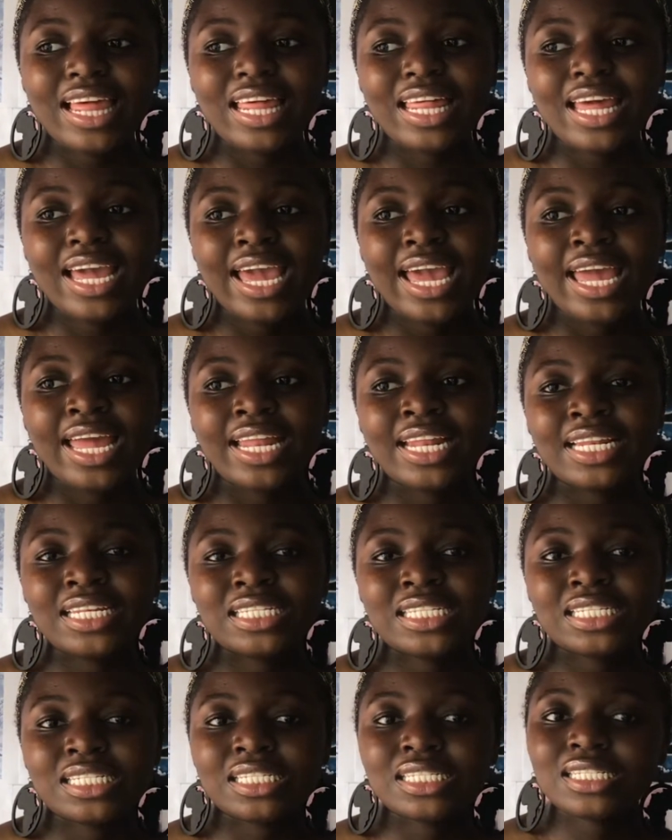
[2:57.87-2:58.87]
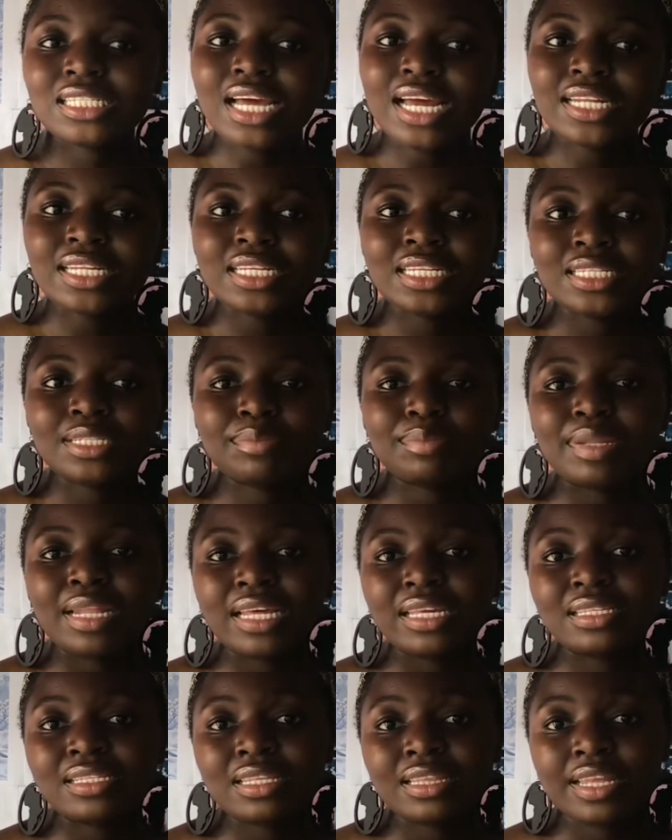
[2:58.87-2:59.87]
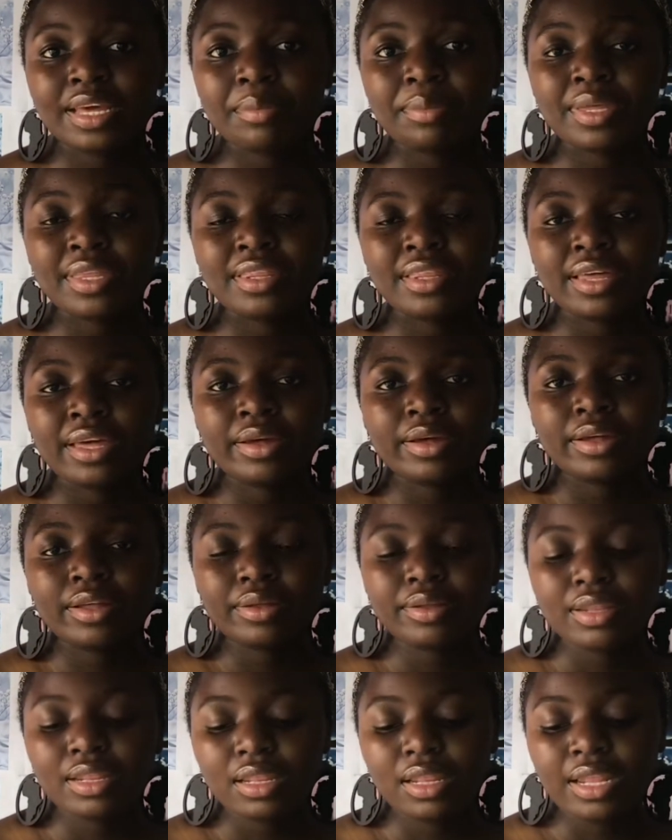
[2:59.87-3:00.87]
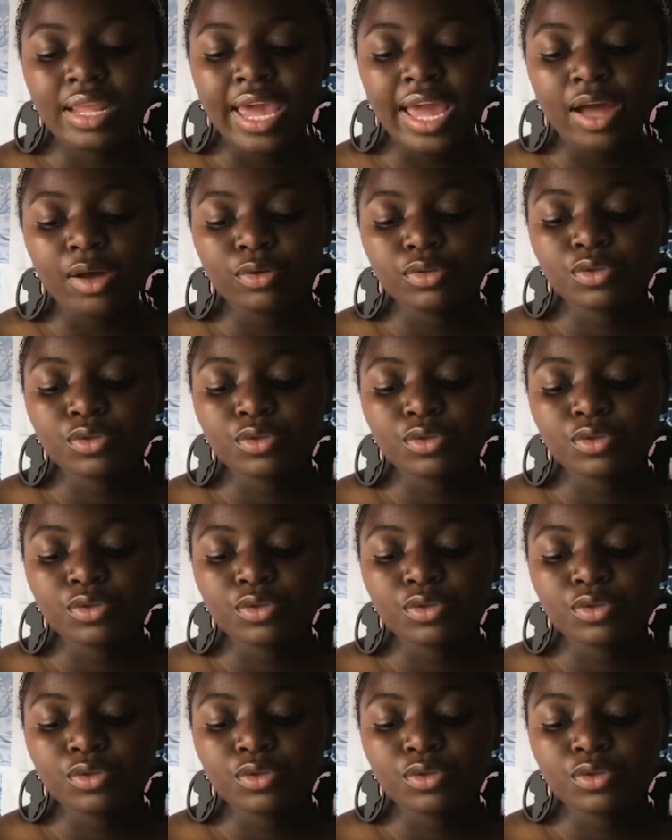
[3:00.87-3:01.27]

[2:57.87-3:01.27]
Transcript: and started placing them in the layout,